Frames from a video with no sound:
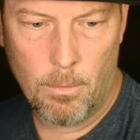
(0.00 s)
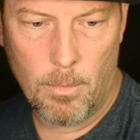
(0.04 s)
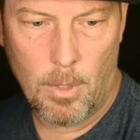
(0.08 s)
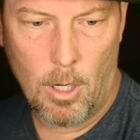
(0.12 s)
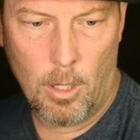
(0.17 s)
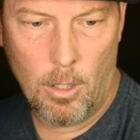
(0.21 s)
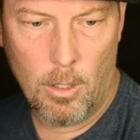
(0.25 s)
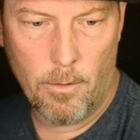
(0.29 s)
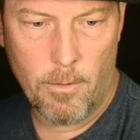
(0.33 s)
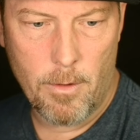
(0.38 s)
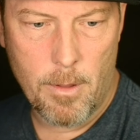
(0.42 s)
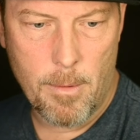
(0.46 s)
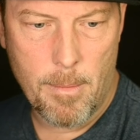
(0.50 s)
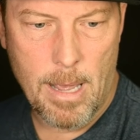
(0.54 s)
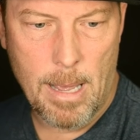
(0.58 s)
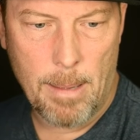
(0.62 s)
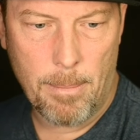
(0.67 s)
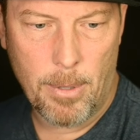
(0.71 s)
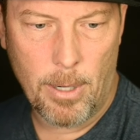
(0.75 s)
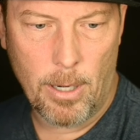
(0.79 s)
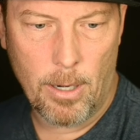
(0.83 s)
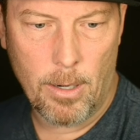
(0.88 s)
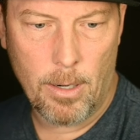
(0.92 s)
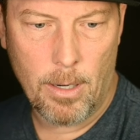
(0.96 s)
all over the
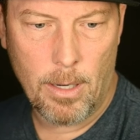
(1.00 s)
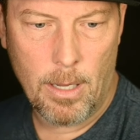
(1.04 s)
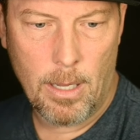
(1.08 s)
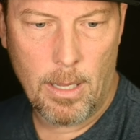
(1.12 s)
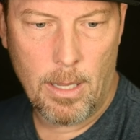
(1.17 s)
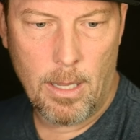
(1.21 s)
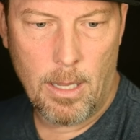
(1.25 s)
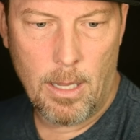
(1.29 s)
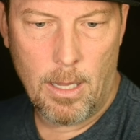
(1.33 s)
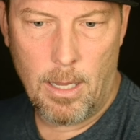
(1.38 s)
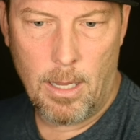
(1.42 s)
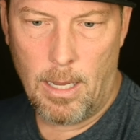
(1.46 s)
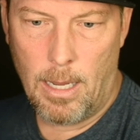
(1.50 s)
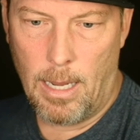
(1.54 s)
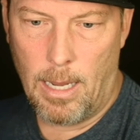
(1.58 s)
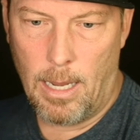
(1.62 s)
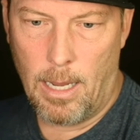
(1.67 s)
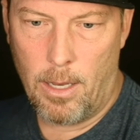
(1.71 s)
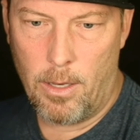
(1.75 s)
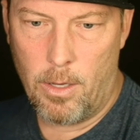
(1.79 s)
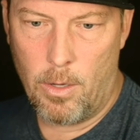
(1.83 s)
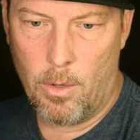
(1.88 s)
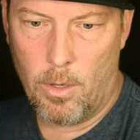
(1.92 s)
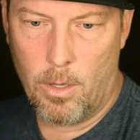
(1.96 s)
map here,
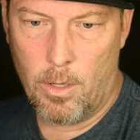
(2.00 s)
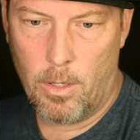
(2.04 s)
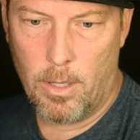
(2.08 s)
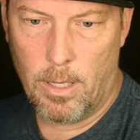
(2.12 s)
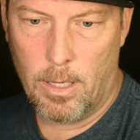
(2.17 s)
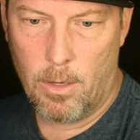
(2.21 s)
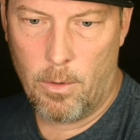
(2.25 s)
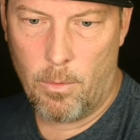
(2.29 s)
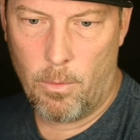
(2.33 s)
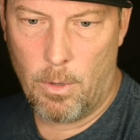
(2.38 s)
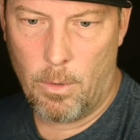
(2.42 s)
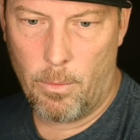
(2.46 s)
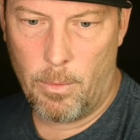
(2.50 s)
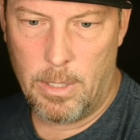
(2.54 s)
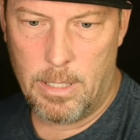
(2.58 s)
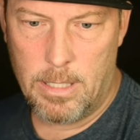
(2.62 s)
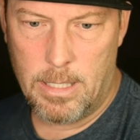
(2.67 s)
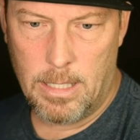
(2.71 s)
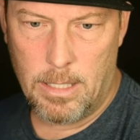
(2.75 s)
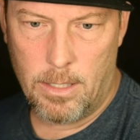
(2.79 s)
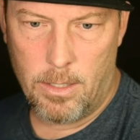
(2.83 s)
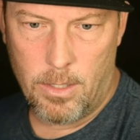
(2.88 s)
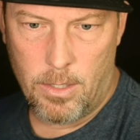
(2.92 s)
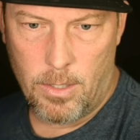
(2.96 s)
and you click what we
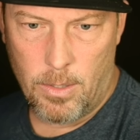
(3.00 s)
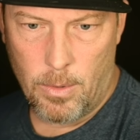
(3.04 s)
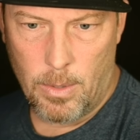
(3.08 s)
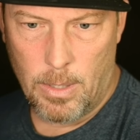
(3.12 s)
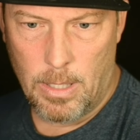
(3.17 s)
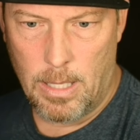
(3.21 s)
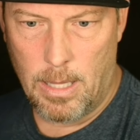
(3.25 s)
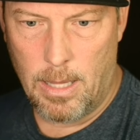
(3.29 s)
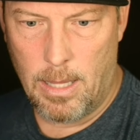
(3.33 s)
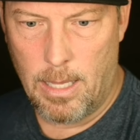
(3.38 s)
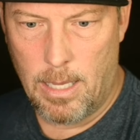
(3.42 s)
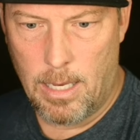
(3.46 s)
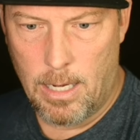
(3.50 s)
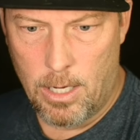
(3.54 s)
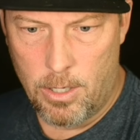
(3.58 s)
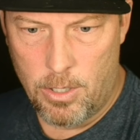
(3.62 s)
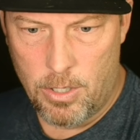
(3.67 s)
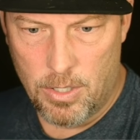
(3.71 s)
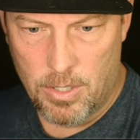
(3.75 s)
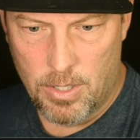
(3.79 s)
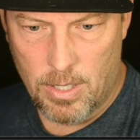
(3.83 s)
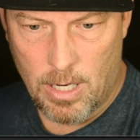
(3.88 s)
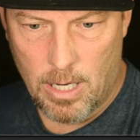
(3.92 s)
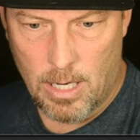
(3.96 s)
did to it, then it
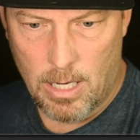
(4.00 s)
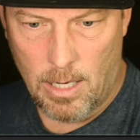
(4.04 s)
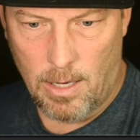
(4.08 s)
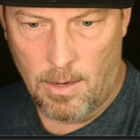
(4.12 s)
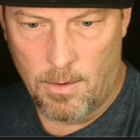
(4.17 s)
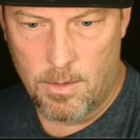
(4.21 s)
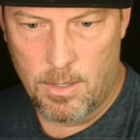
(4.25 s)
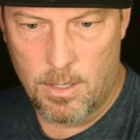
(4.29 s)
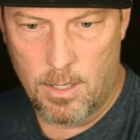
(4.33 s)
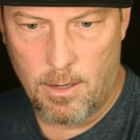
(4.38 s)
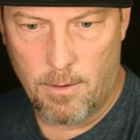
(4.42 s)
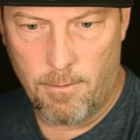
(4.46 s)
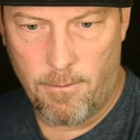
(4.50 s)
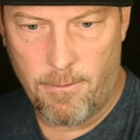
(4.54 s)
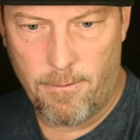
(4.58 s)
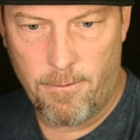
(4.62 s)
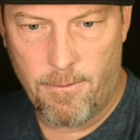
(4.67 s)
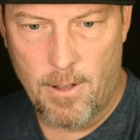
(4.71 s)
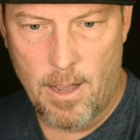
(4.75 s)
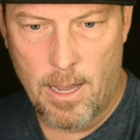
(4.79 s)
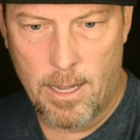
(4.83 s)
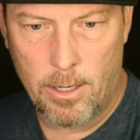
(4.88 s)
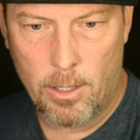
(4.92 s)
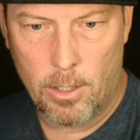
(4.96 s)
just kind of gives it a
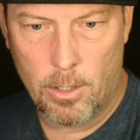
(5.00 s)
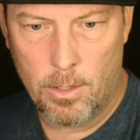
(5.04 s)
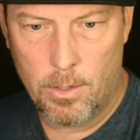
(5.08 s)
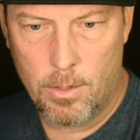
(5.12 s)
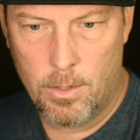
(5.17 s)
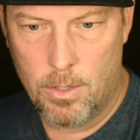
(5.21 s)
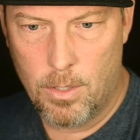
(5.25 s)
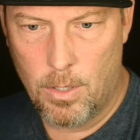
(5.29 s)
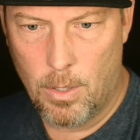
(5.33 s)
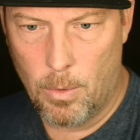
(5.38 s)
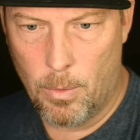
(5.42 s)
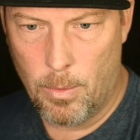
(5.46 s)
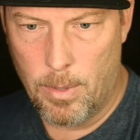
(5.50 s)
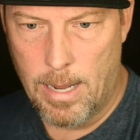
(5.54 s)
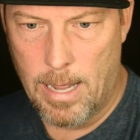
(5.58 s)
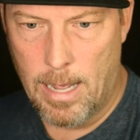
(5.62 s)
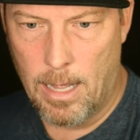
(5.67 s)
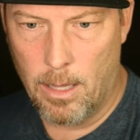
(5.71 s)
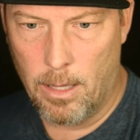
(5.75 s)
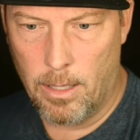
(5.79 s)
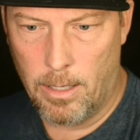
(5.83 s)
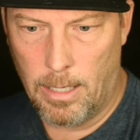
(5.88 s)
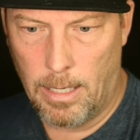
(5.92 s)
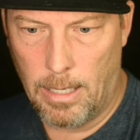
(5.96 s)
finer
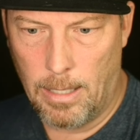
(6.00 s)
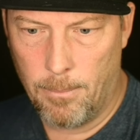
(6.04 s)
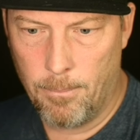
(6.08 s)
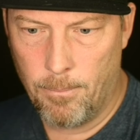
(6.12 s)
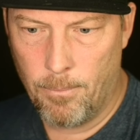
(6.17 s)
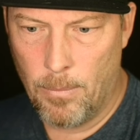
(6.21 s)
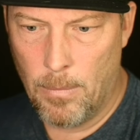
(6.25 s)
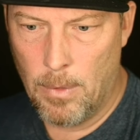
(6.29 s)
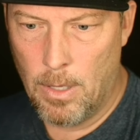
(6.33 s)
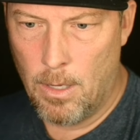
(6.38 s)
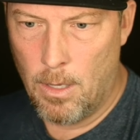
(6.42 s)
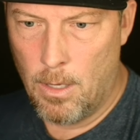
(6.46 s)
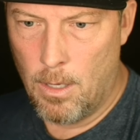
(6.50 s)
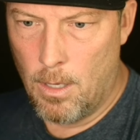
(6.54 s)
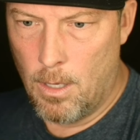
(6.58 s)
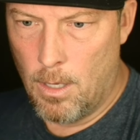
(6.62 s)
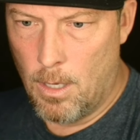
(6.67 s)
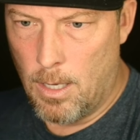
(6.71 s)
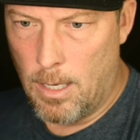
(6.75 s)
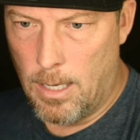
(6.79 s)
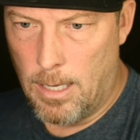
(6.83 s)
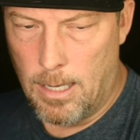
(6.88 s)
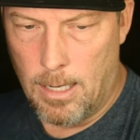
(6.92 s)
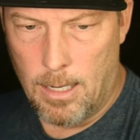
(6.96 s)
tonality.
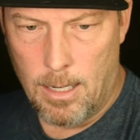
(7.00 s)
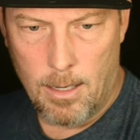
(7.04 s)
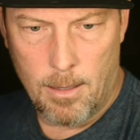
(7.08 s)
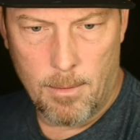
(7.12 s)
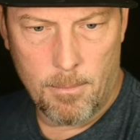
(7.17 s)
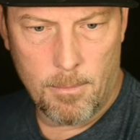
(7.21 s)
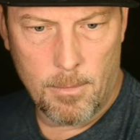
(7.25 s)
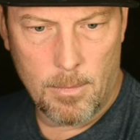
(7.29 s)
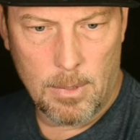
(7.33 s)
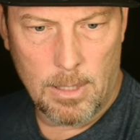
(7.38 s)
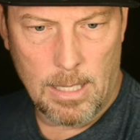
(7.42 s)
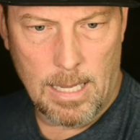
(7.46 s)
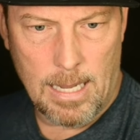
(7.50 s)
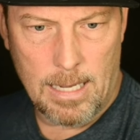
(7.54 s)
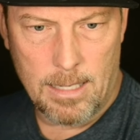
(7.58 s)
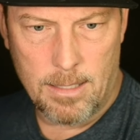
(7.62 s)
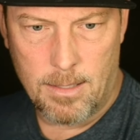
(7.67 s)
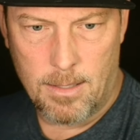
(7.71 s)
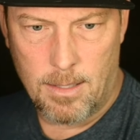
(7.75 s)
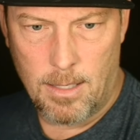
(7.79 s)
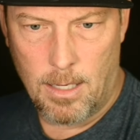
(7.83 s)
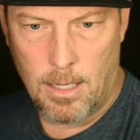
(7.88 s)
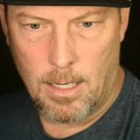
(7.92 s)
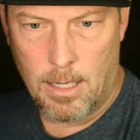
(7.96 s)

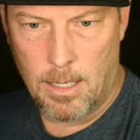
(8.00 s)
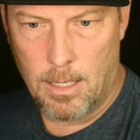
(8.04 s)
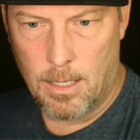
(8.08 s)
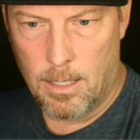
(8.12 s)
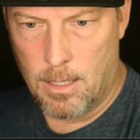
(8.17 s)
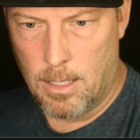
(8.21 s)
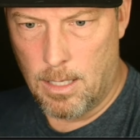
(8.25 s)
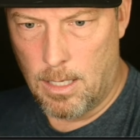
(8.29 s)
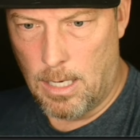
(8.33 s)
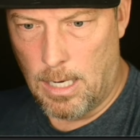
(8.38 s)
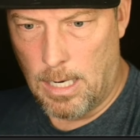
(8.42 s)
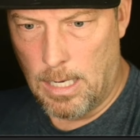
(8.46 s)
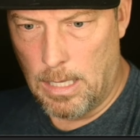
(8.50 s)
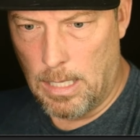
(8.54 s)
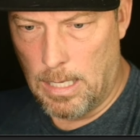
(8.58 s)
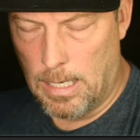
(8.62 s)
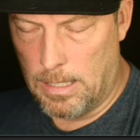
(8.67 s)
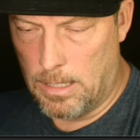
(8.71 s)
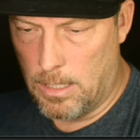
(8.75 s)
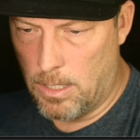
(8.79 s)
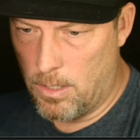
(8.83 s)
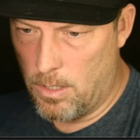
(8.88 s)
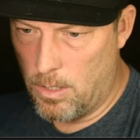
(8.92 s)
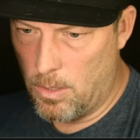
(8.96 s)
Last thing that I
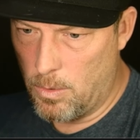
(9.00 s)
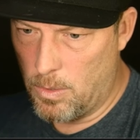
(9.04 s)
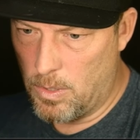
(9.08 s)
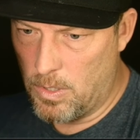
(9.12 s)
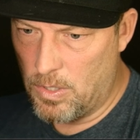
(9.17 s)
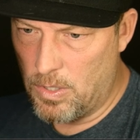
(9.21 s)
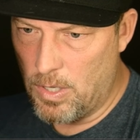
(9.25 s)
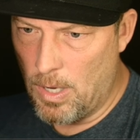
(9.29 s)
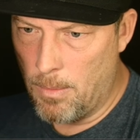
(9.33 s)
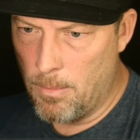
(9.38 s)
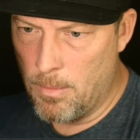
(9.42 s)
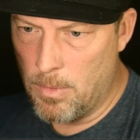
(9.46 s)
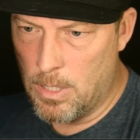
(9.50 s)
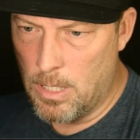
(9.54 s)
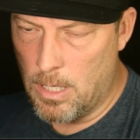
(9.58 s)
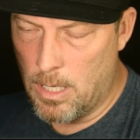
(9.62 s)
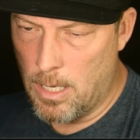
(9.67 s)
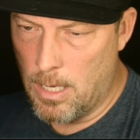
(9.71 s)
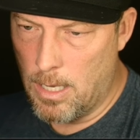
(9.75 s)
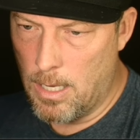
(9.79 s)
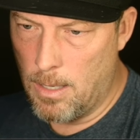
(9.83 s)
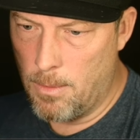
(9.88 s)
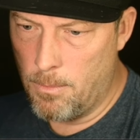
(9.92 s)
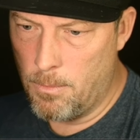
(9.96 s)
like to do
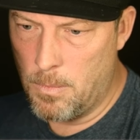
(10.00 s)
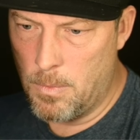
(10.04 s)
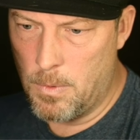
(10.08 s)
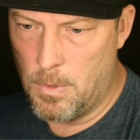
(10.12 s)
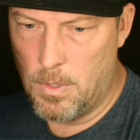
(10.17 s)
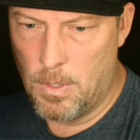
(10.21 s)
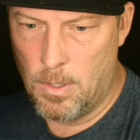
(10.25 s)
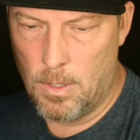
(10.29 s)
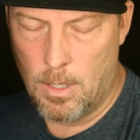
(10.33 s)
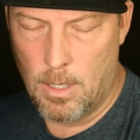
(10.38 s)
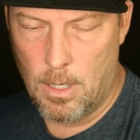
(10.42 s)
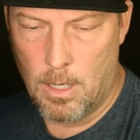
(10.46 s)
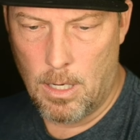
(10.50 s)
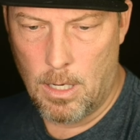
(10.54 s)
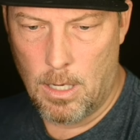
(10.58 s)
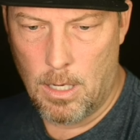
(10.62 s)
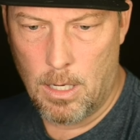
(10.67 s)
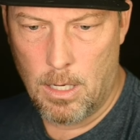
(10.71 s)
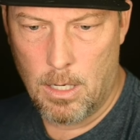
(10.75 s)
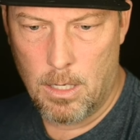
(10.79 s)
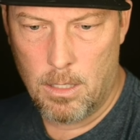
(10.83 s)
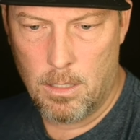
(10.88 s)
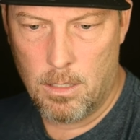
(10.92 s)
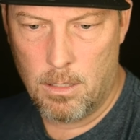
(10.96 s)
sometimes,
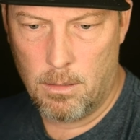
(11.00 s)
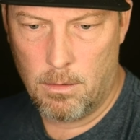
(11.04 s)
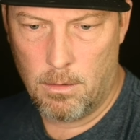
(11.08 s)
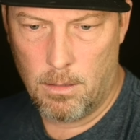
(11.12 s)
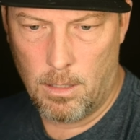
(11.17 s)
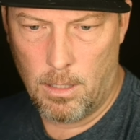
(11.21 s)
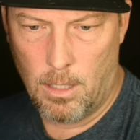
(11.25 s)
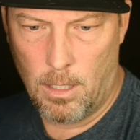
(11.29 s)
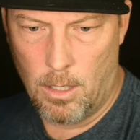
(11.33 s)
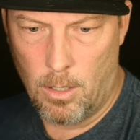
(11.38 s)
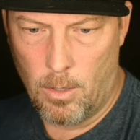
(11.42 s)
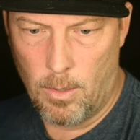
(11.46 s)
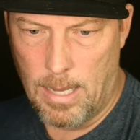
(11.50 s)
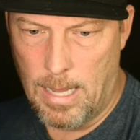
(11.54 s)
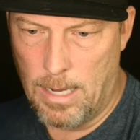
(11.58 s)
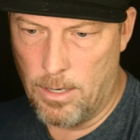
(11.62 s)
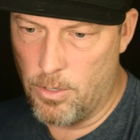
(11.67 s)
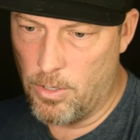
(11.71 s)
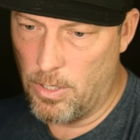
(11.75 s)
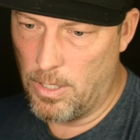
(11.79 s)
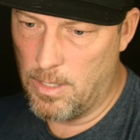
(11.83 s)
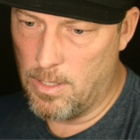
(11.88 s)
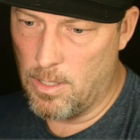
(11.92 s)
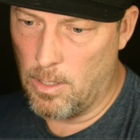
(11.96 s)
and
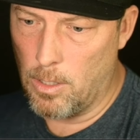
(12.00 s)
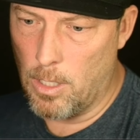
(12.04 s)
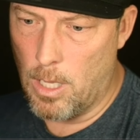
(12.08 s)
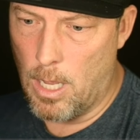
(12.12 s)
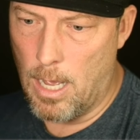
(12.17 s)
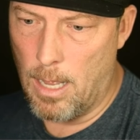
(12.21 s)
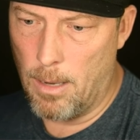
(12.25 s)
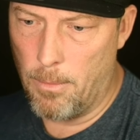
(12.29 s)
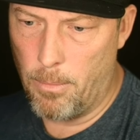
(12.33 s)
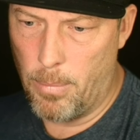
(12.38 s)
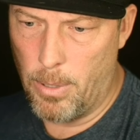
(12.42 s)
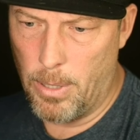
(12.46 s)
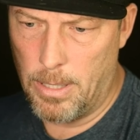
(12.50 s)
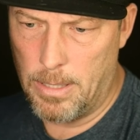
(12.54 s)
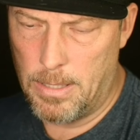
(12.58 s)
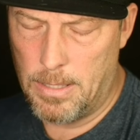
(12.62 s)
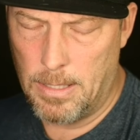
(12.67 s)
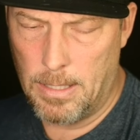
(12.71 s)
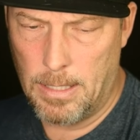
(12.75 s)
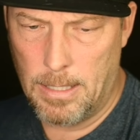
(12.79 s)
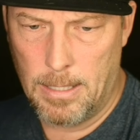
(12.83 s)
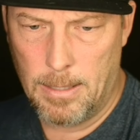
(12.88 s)
actually it's a lot, but